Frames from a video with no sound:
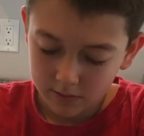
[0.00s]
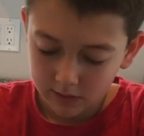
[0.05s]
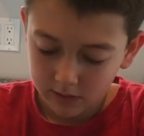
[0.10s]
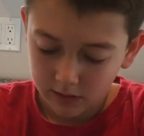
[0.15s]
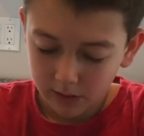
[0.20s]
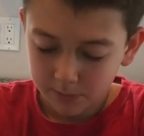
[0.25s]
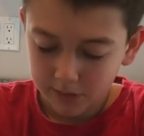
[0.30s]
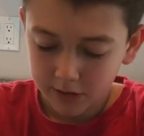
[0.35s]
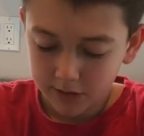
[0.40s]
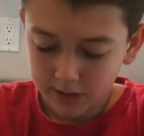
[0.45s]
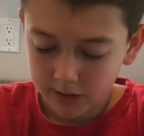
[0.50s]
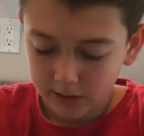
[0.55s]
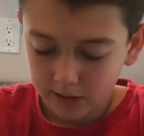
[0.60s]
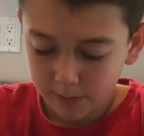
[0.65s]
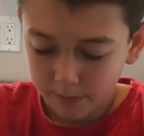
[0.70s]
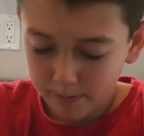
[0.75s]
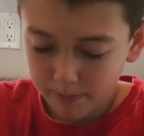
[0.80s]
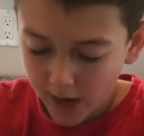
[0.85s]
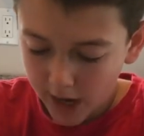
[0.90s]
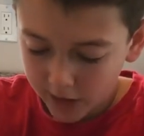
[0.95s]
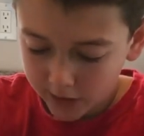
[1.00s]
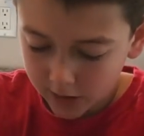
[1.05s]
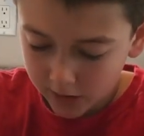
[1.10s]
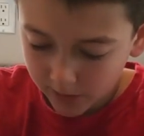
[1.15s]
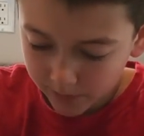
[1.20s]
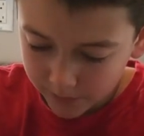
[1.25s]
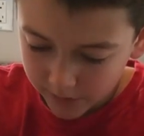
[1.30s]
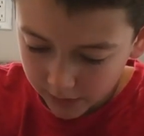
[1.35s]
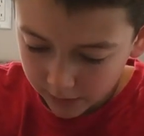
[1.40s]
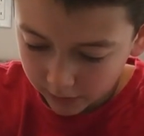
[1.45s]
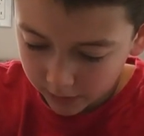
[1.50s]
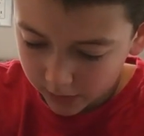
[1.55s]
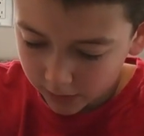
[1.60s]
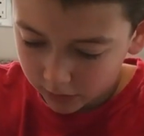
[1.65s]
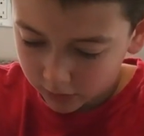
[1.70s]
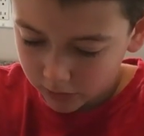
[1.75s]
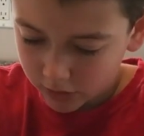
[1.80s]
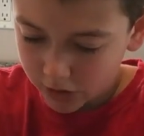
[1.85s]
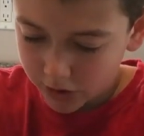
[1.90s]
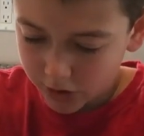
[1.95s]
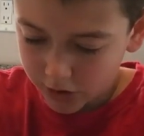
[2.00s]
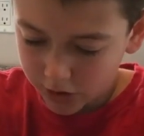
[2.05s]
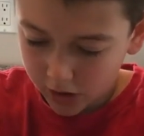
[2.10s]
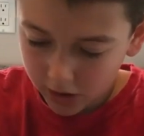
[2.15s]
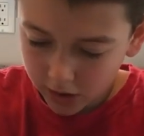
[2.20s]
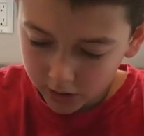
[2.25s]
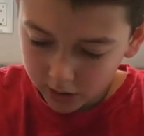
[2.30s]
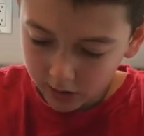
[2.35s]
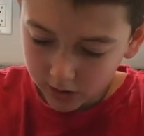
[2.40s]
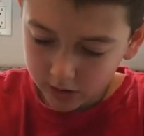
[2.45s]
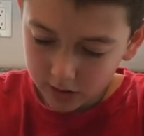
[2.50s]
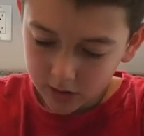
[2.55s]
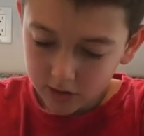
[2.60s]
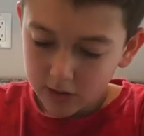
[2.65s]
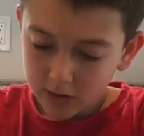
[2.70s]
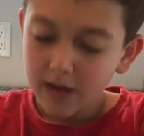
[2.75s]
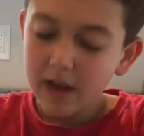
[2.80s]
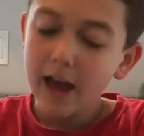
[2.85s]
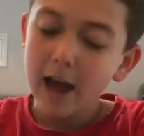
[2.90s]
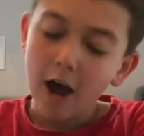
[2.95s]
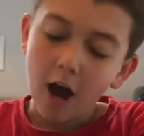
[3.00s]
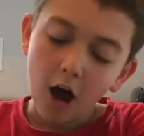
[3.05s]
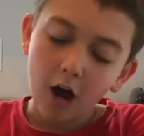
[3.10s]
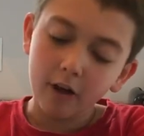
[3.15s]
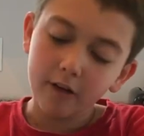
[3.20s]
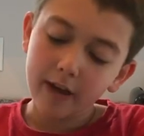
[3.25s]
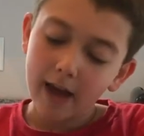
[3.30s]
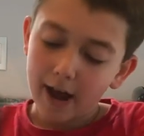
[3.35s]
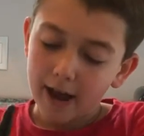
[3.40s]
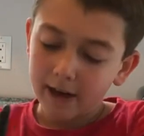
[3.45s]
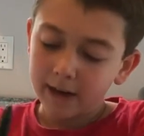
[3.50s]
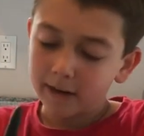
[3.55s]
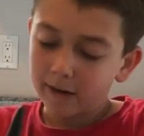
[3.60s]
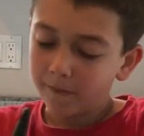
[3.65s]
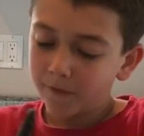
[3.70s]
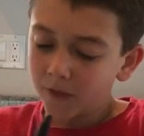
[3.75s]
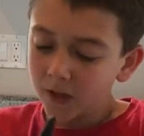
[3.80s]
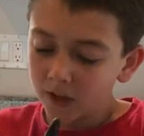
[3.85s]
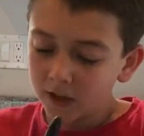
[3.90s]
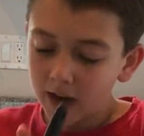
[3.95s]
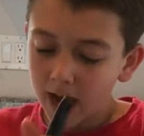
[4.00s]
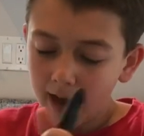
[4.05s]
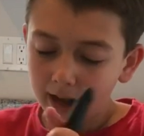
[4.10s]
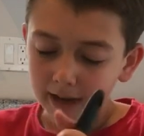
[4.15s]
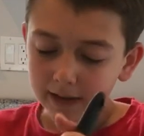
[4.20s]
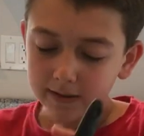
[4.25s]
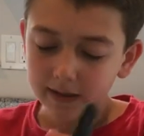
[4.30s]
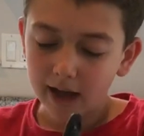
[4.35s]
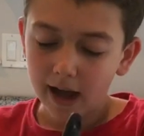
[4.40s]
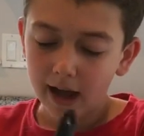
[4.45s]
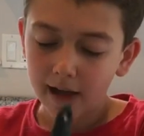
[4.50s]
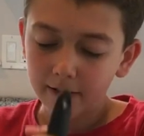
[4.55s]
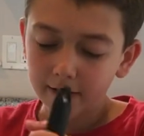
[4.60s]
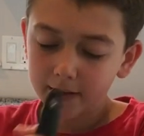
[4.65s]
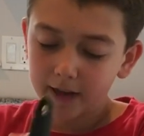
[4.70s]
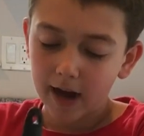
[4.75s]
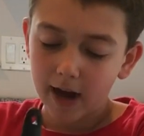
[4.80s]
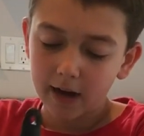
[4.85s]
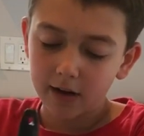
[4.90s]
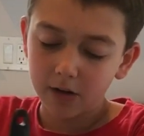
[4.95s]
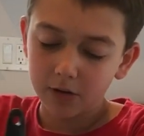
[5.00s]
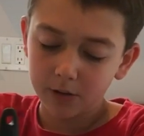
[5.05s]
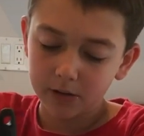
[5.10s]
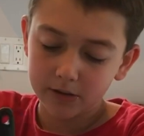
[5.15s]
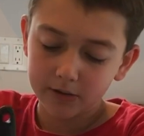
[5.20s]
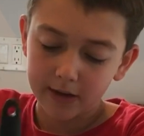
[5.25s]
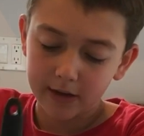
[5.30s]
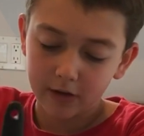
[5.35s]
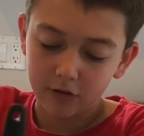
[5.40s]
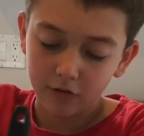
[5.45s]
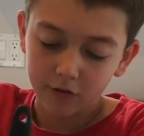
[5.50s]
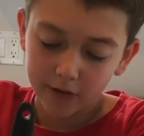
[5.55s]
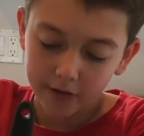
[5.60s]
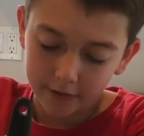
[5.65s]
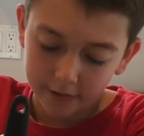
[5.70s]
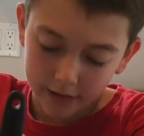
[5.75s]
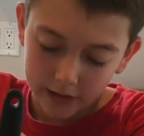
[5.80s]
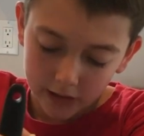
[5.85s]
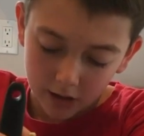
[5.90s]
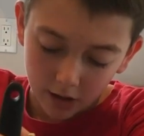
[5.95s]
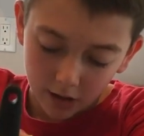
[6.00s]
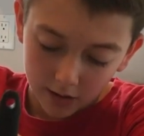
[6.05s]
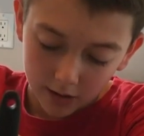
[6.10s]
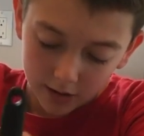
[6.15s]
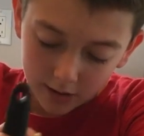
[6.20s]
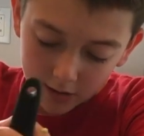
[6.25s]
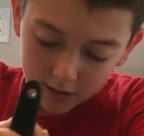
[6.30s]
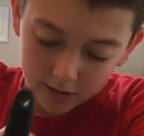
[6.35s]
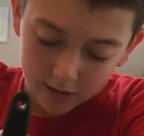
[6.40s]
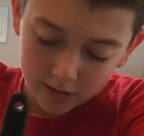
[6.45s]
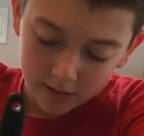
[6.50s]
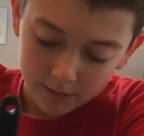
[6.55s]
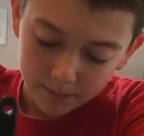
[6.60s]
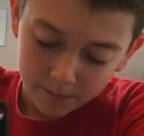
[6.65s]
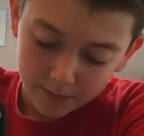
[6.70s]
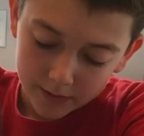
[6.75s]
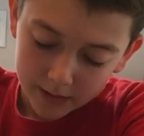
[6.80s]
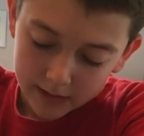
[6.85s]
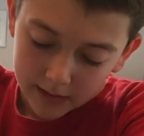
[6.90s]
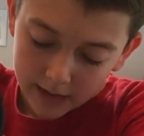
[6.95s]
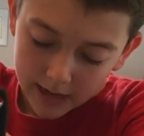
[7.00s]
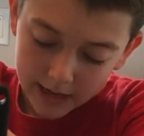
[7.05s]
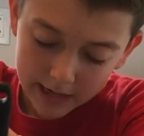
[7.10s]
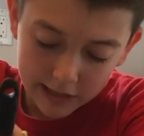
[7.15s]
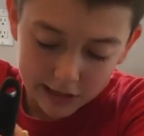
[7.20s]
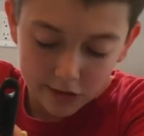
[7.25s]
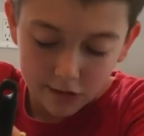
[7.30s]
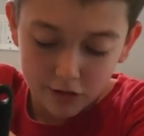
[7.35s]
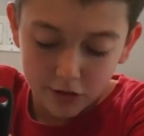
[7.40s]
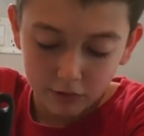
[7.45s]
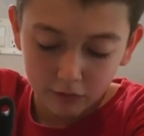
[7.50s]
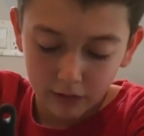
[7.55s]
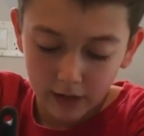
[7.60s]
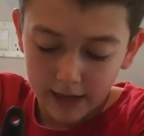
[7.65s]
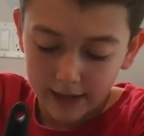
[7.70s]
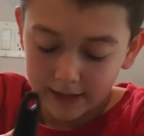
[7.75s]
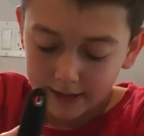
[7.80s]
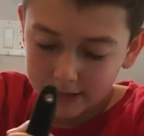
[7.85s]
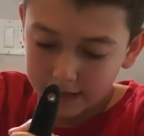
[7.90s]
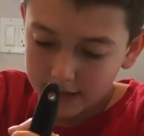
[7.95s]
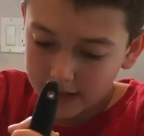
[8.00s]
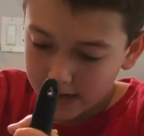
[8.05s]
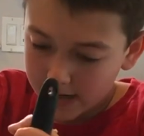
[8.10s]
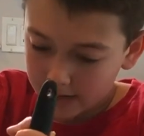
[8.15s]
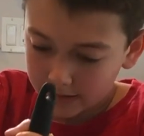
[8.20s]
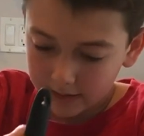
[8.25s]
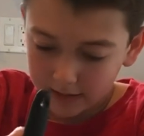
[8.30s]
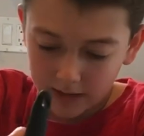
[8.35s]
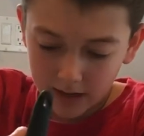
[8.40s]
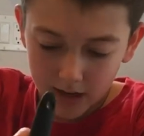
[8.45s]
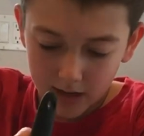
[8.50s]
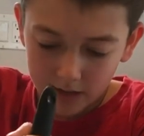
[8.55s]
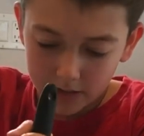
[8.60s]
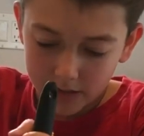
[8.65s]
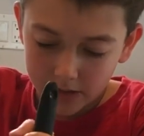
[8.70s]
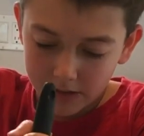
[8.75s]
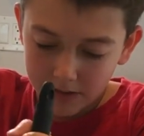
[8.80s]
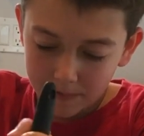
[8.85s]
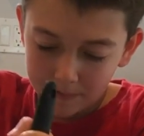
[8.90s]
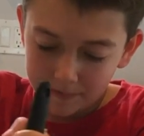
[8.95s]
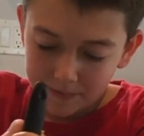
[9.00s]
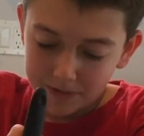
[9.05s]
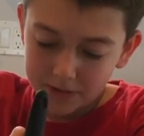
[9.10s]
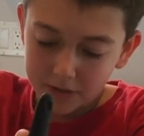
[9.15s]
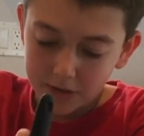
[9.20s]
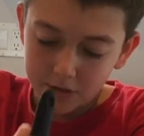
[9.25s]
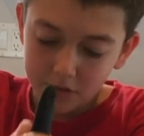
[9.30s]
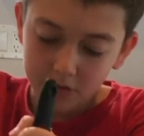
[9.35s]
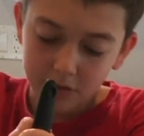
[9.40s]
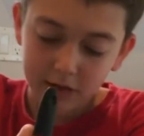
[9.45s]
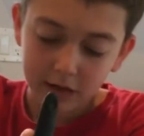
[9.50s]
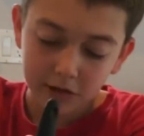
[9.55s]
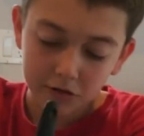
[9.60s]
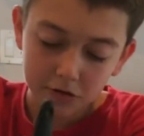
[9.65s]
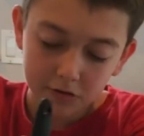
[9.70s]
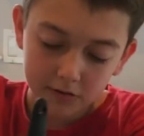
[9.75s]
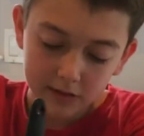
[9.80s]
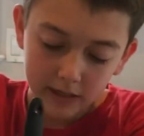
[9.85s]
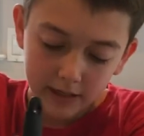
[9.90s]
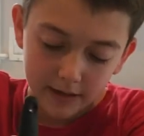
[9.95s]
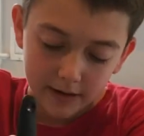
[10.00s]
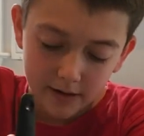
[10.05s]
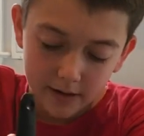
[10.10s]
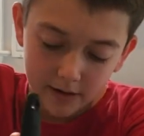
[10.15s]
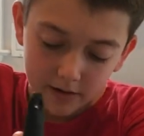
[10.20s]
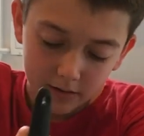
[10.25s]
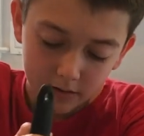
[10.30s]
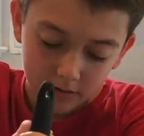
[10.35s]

I'm just gonna mash up that little chunk. Oh yeah, and if your guys' avocado is like really hard and you like can't cut it, you can use you